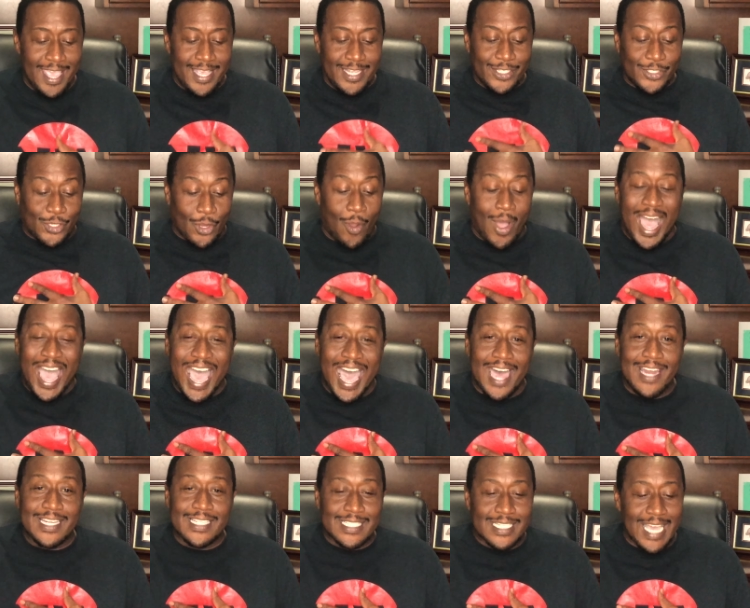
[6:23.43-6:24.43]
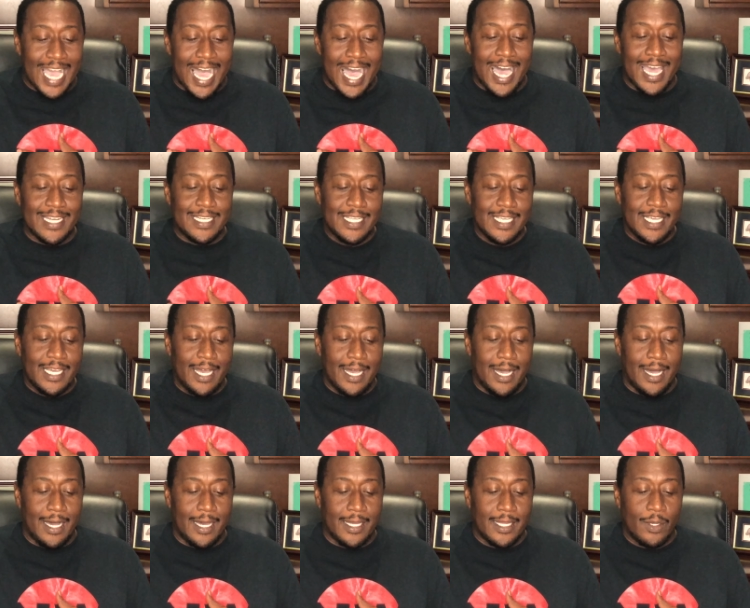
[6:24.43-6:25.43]
So how does God,
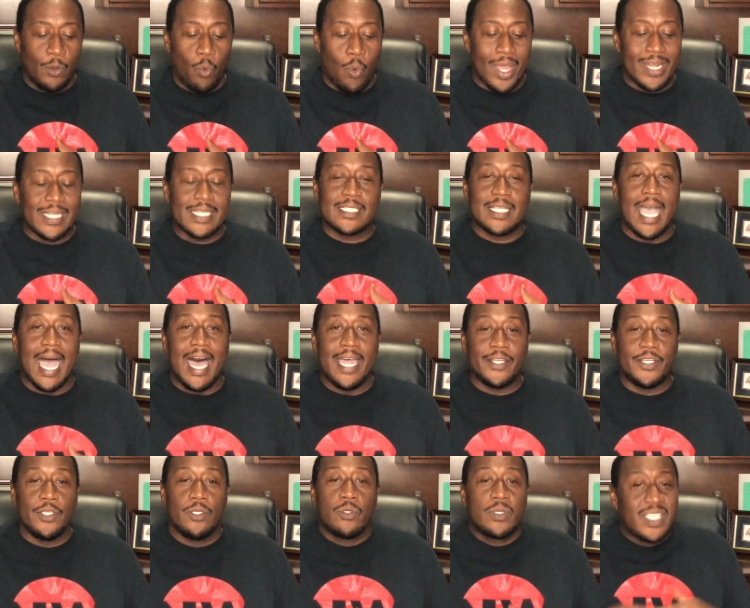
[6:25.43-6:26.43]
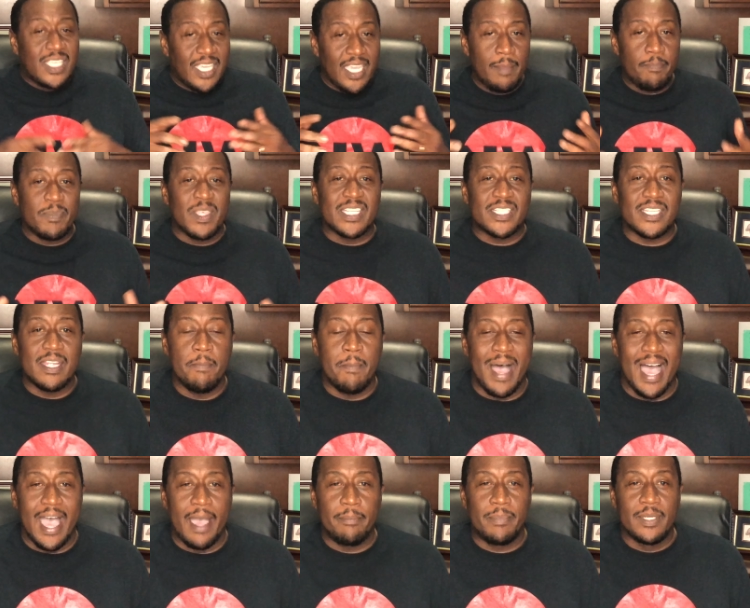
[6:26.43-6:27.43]
uh, what does God do? Keep this in
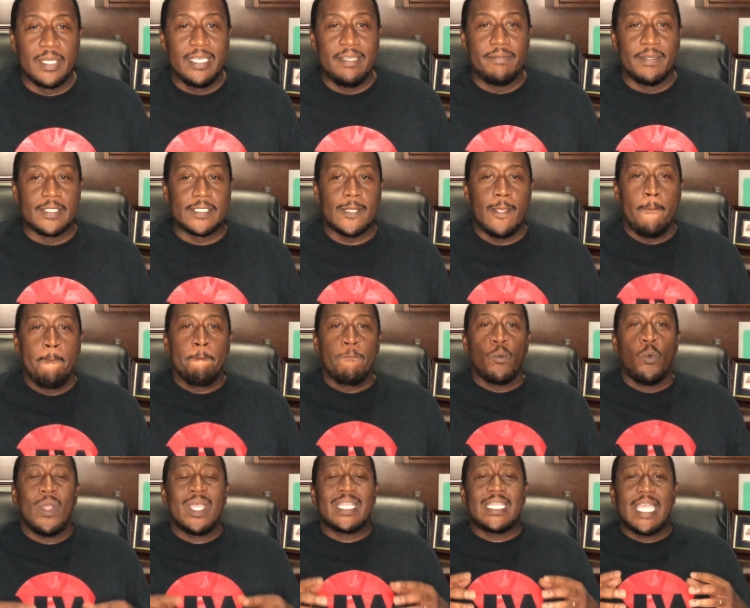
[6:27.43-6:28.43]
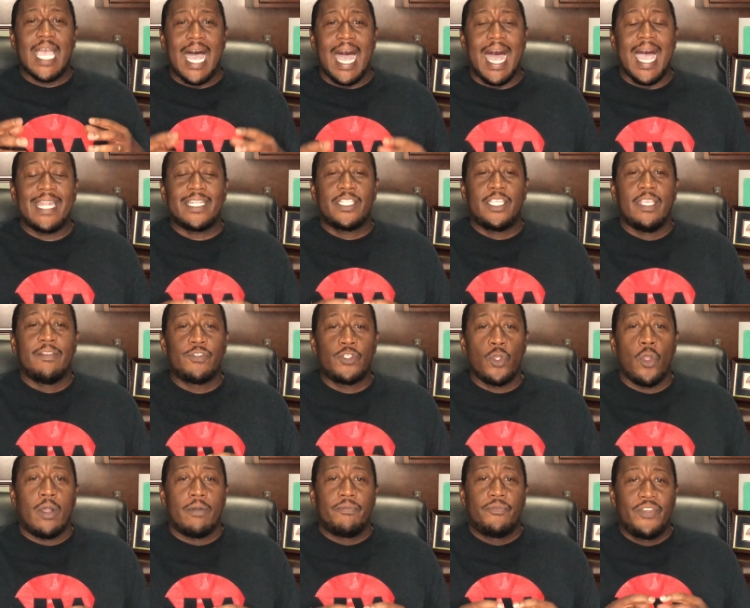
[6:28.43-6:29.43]
mind, believers. When God gives
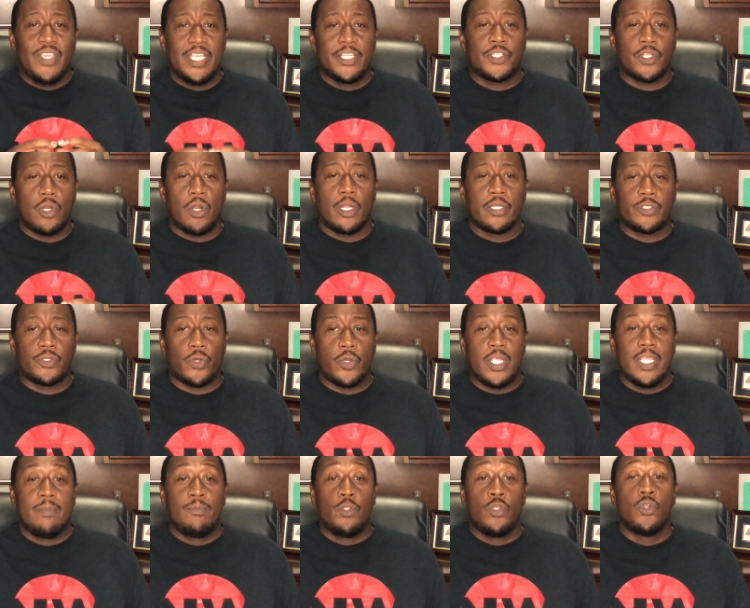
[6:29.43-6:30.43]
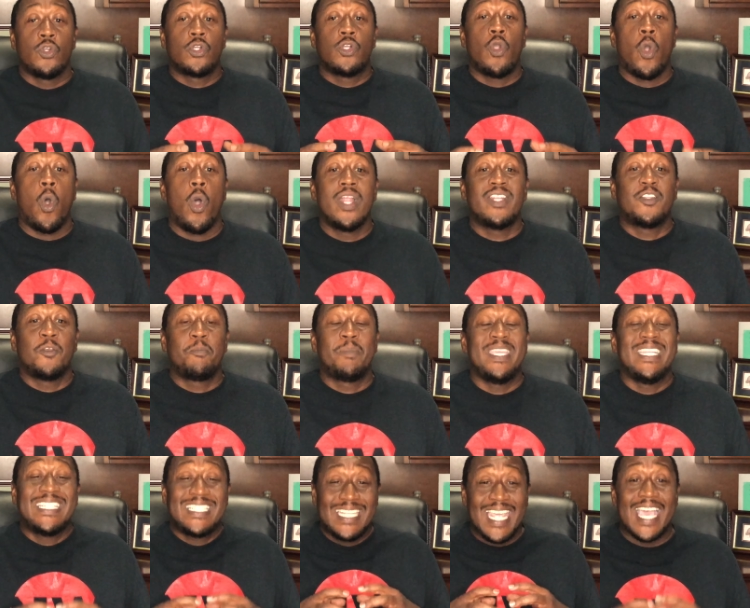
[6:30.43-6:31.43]
you a vision or a dream, you're going to
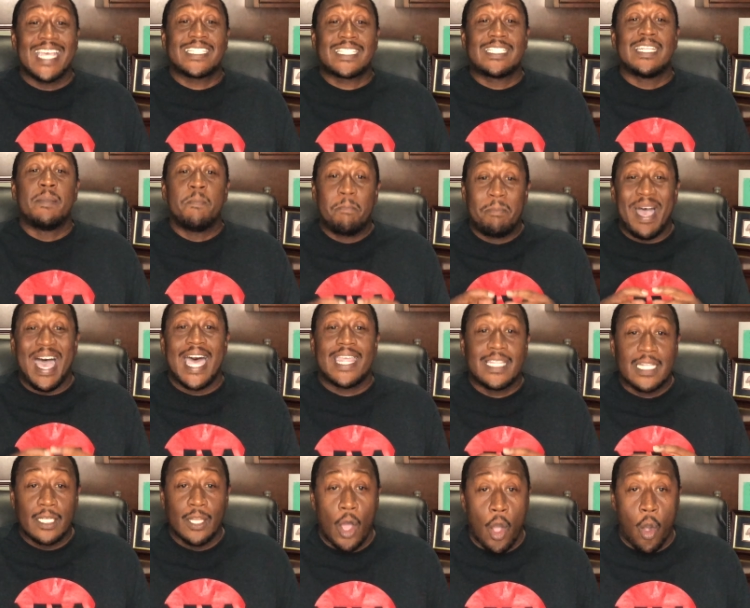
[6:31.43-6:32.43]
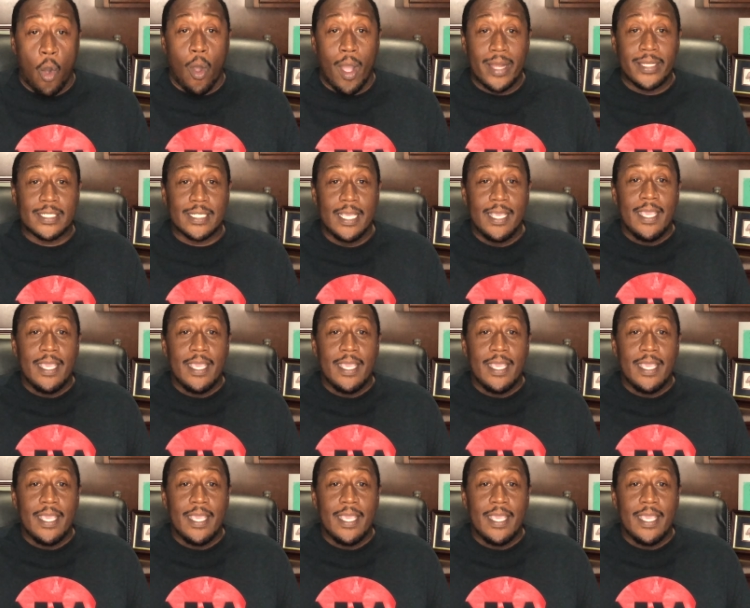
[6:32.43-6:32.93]
be tested by the Lord